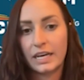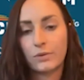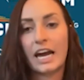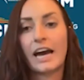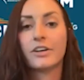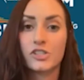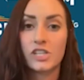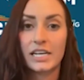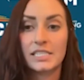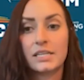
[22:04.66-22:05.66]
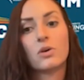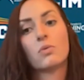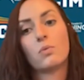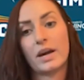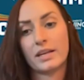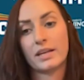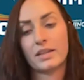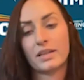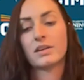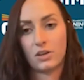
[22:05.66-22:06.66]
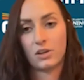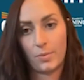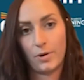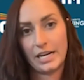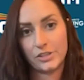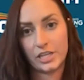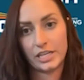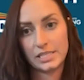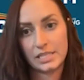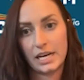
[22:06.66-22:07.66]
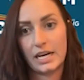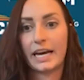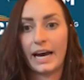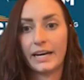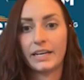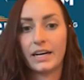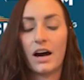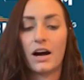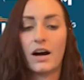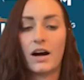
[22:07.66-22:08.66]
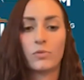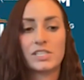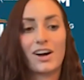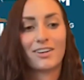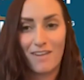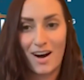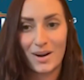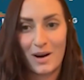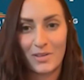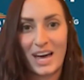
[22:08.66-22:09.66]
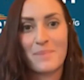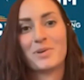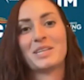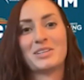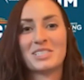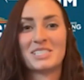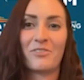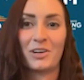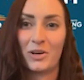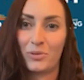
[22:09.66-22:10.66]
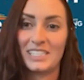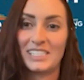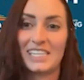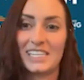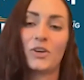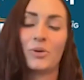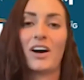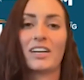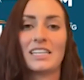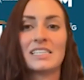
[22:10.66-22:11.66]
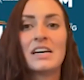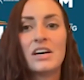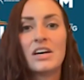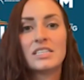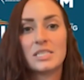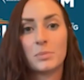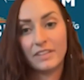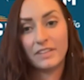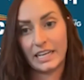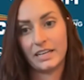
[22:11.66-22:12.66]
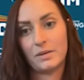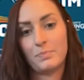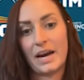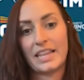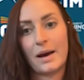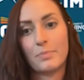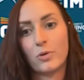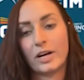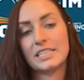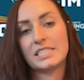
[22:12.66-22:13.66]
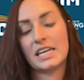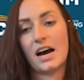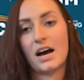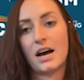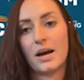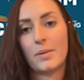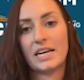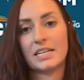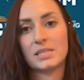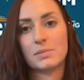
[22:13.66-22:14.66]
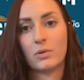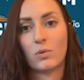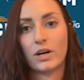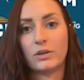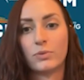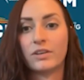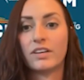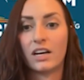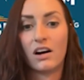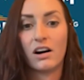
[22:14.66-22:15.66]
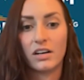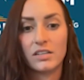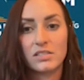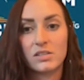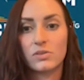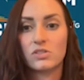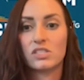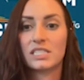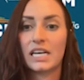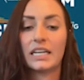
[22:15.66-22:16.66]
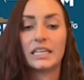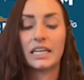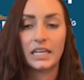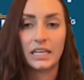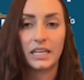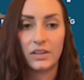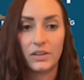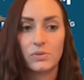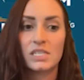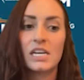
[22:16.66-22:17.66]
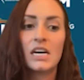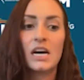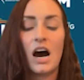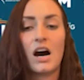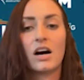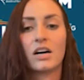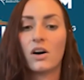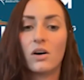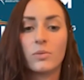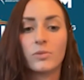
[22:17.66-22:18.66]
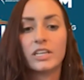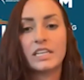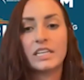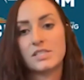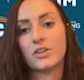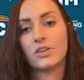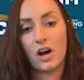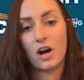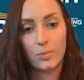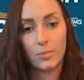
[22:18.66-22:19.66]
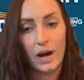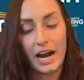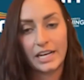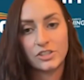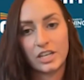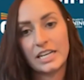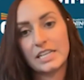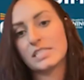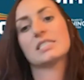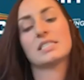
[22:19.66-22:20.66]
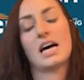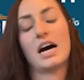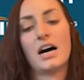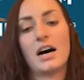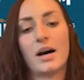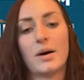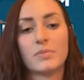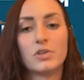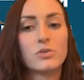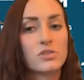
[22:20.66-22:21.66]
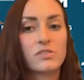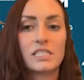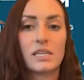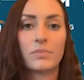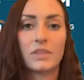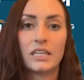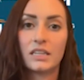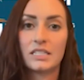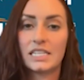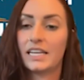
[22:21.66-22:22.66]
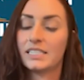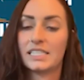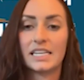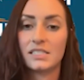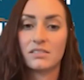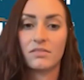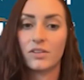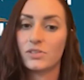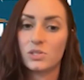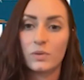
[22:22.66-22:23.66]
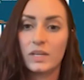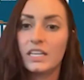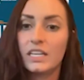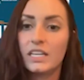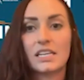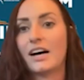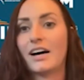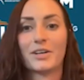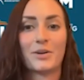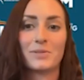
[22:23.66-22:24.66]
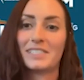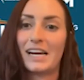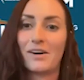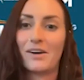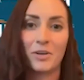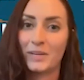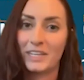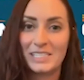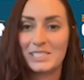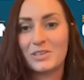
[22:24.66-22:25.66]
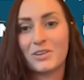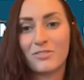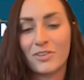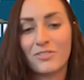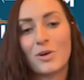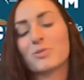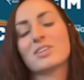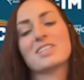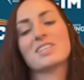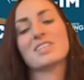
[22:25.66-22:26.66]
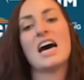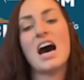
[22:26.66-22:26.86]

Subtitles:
and re-energizing with carbohydrates again. We talk a lot about that, but there's definitely a reason your body's depleted by that point. It's been working really hard. So it's just kind of getting in those calmer, easier carbohydrates, usually something that tastes a little sweet, goes down a little bit easier for folks.